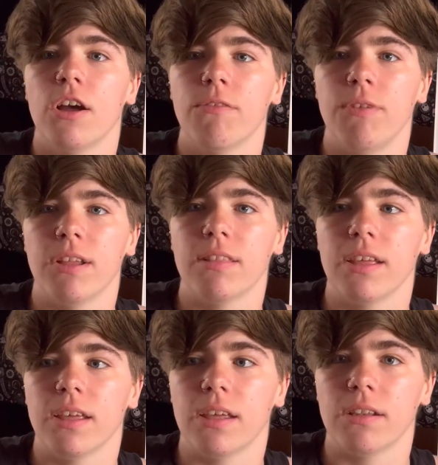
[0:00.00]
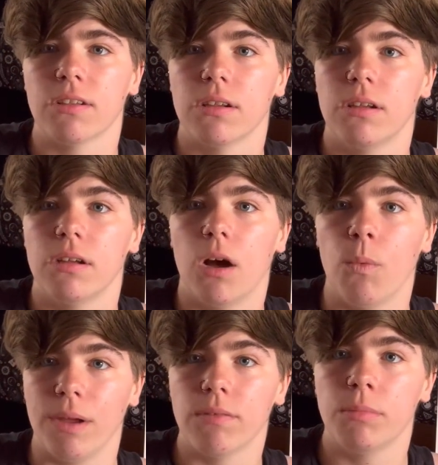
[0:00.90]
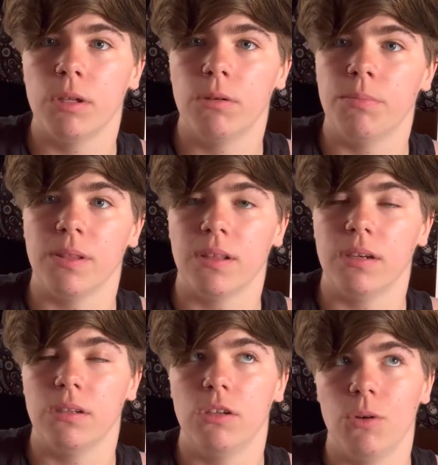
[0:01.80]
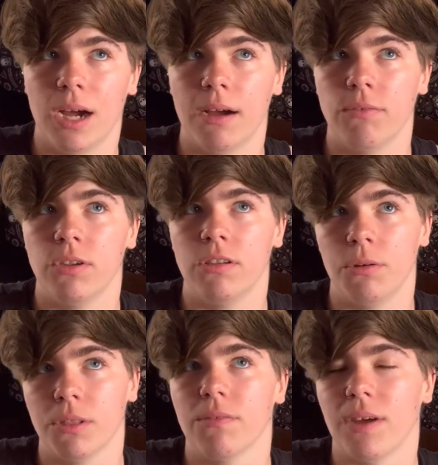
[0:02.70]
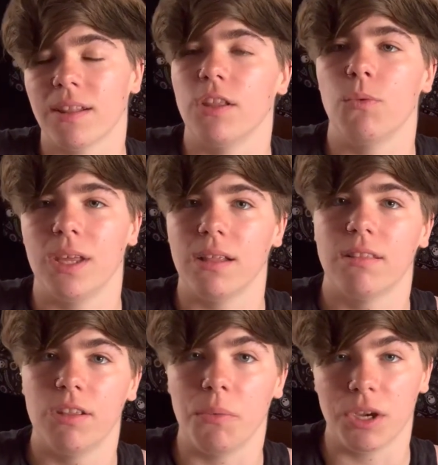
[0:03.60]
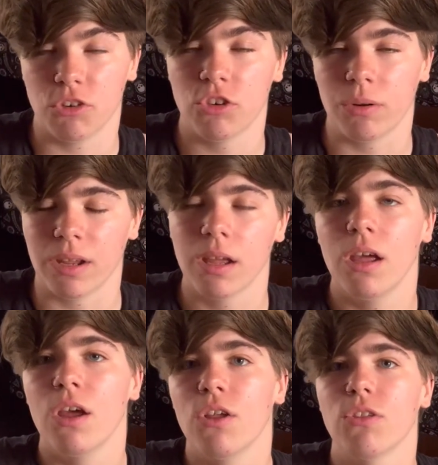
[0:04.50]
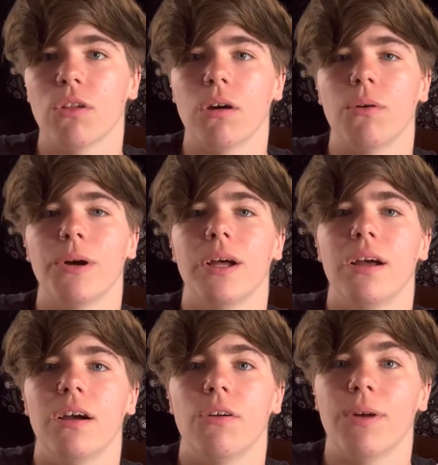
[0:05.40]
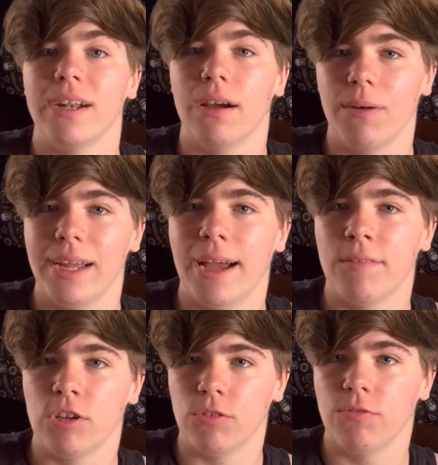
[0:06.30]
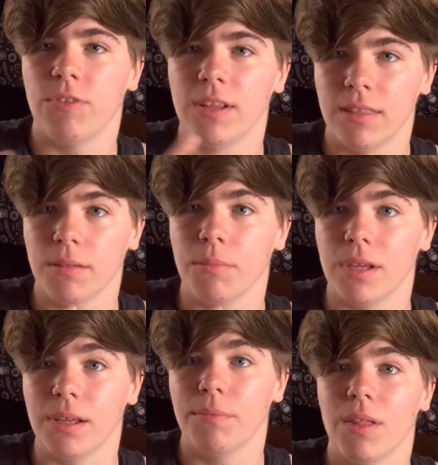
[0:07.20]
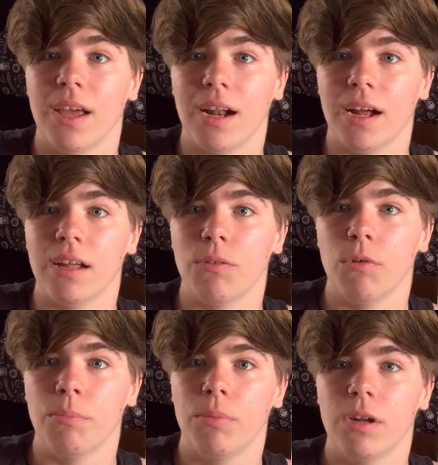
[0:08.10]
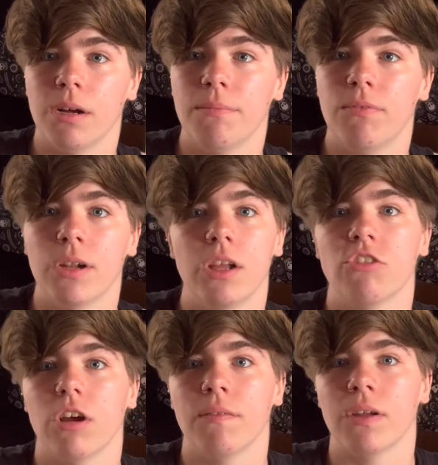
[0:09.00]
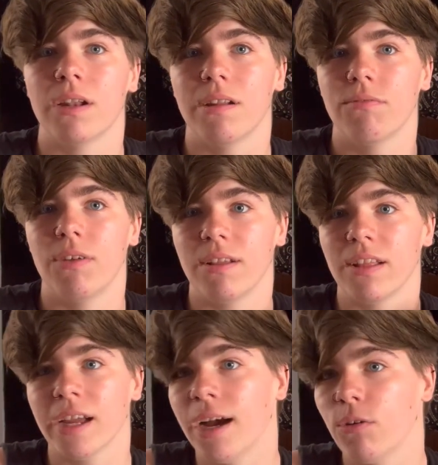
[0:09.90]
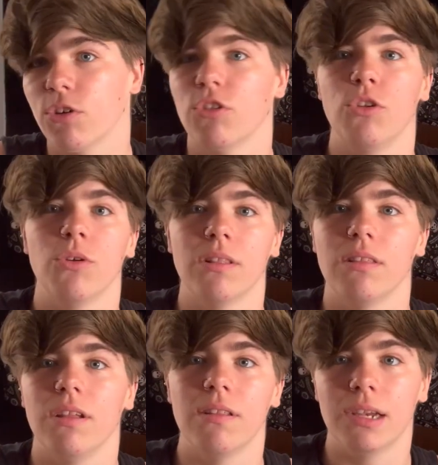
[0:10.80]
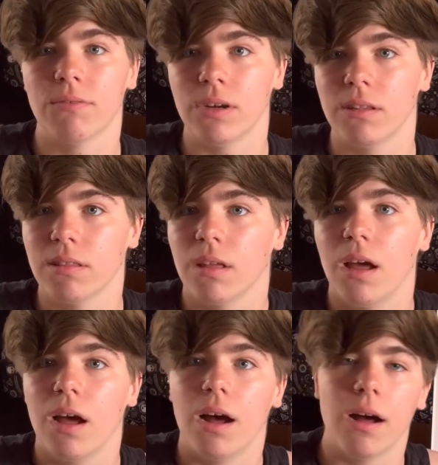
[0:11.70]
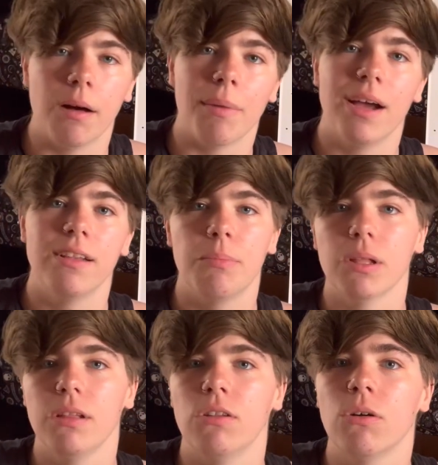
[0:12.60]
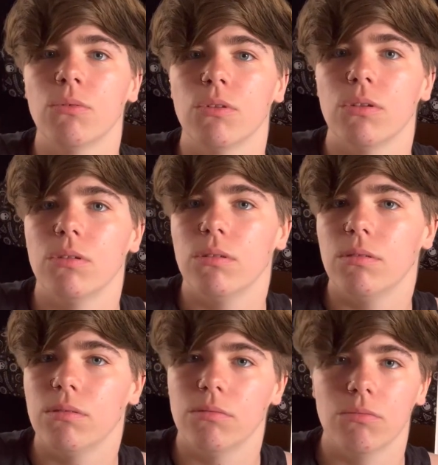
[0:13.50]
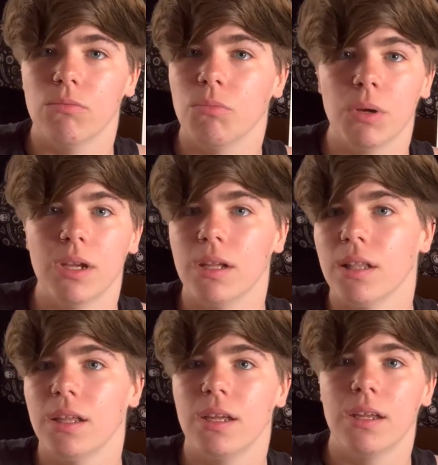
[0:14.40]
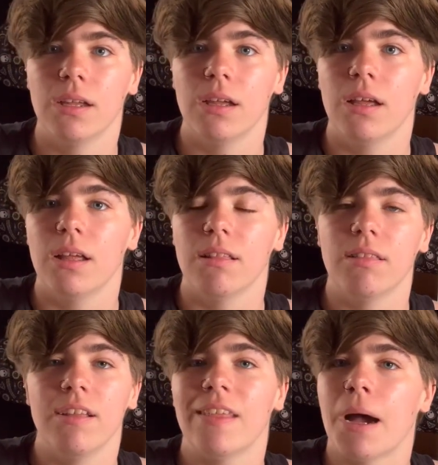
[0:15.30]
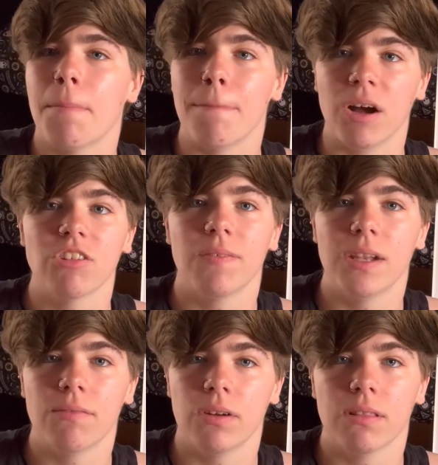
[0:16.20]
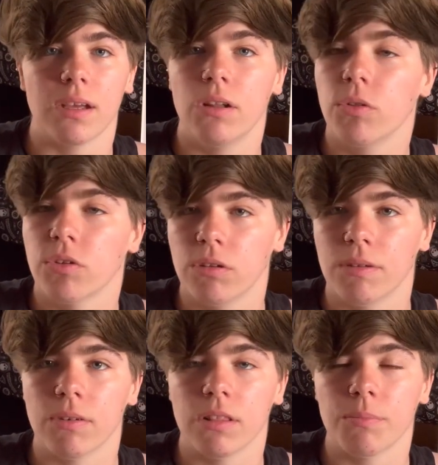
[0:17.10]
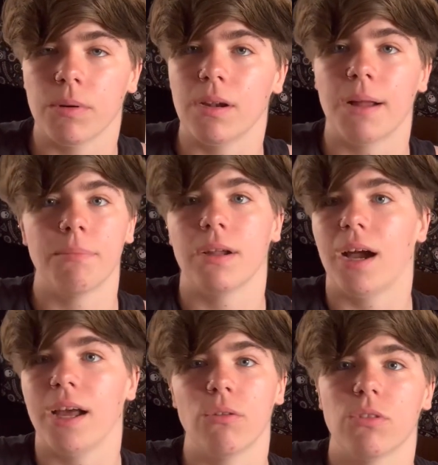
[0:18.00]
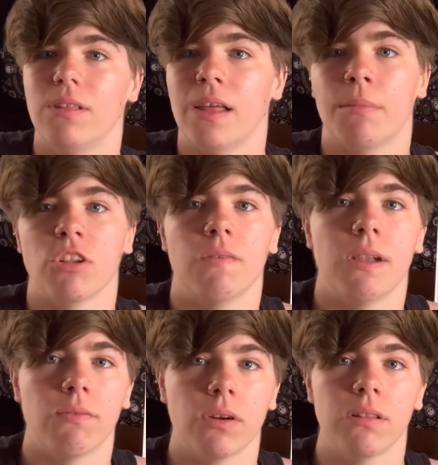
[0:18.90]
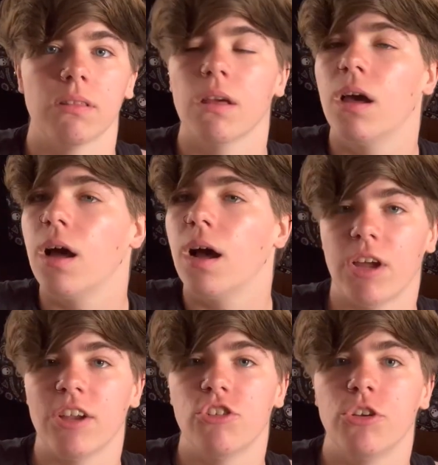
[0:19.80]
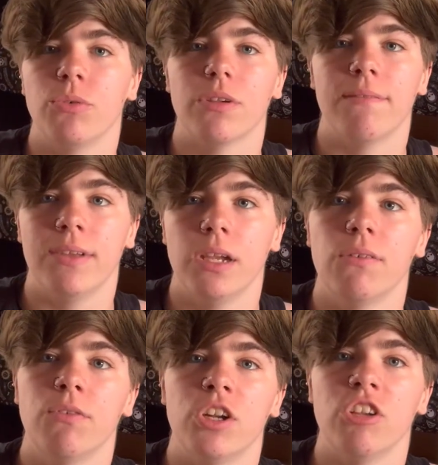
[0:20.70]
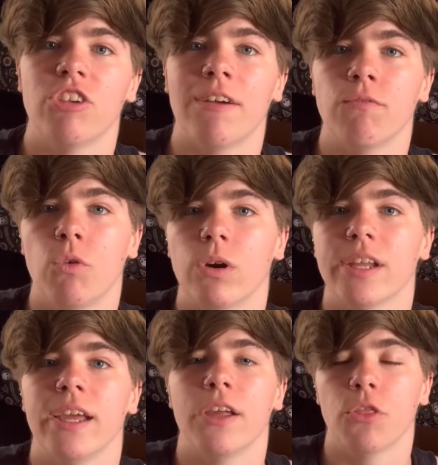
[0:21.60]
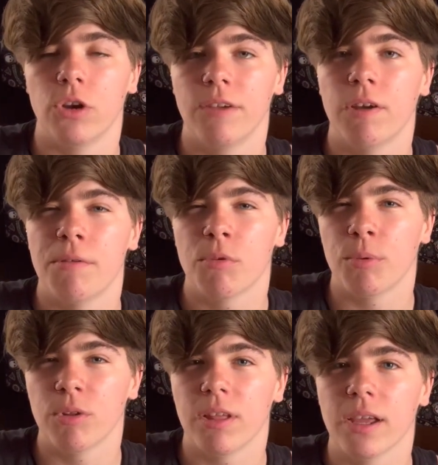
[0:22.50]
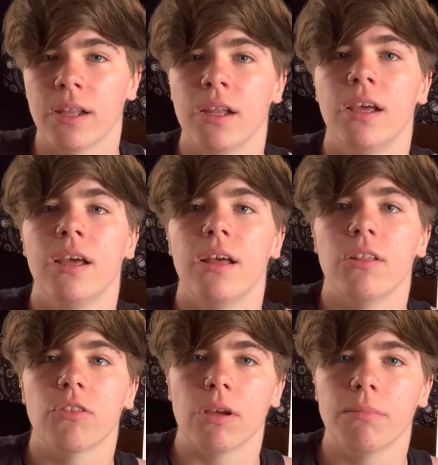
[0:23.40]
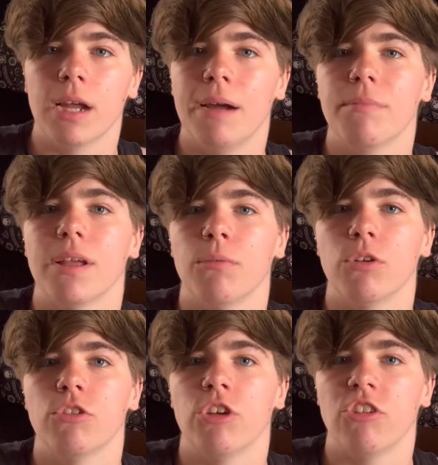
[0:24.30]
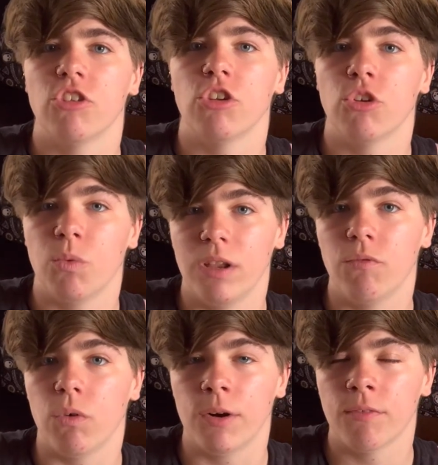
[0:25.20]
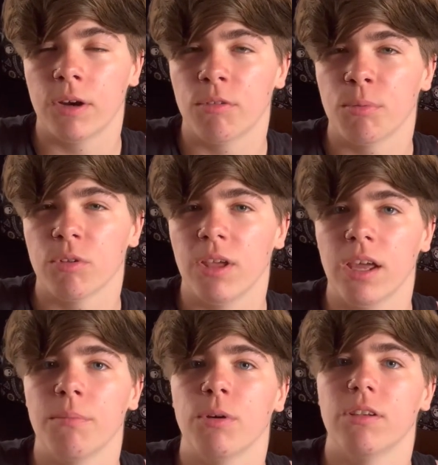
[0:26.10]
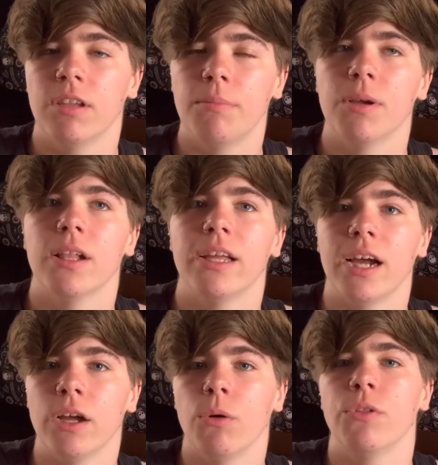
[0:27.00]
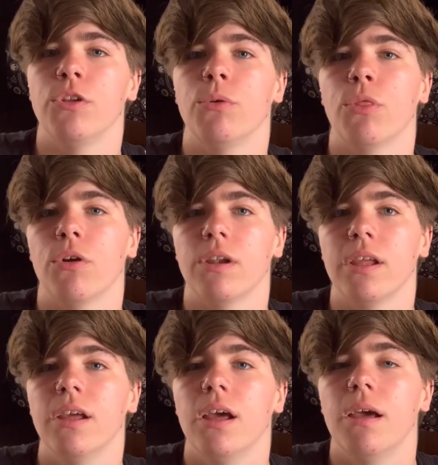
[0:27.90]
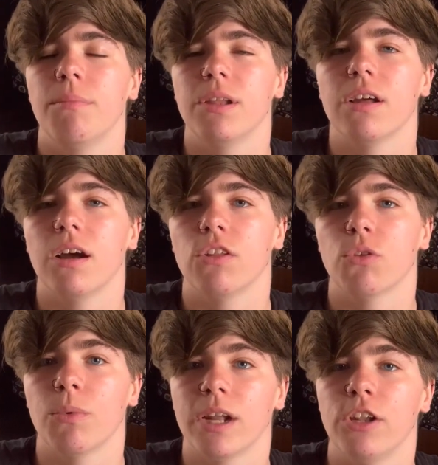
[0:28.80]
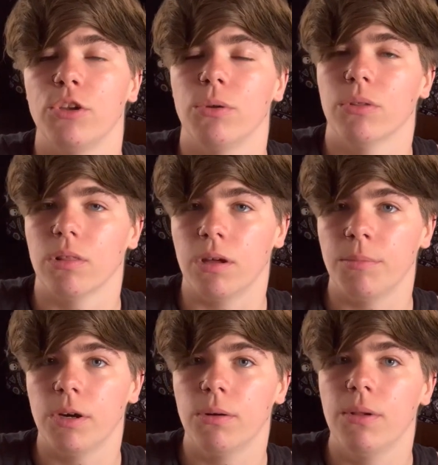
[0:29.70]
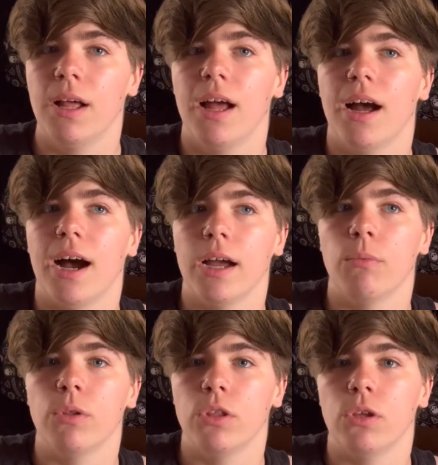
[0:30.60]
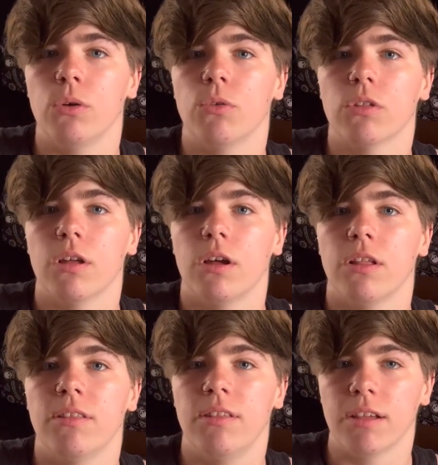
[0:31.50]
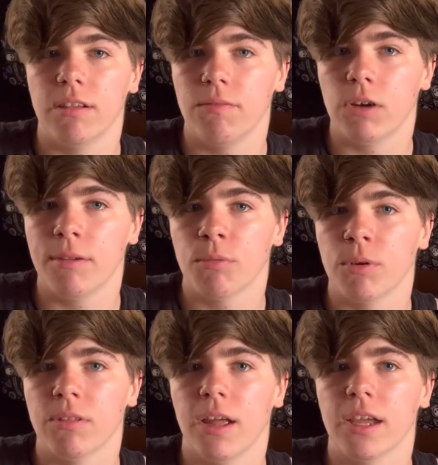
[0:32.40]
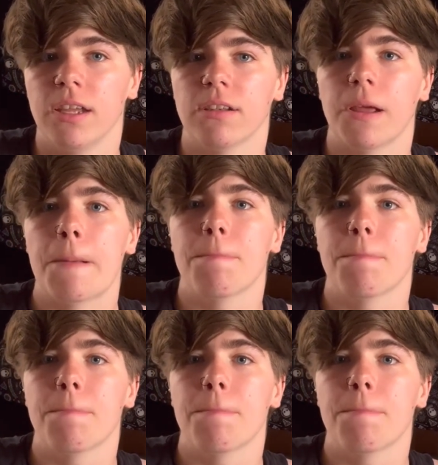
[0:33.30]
facing it away from you, but then you have to deal with the fact that you can't see what you're shooting. So right now I have it facing me, and I will put up footage of it facing out so you can see the difference. I typically don't really see that much of a difference. I know there's a difference, but I don't see that much of a difference. I shoot video footage at 4K 30 frames per second. Sometimes I will change it to 24 frames per second, but typically I only do 30 because when I do slow-mo, I will use 60 frames per second.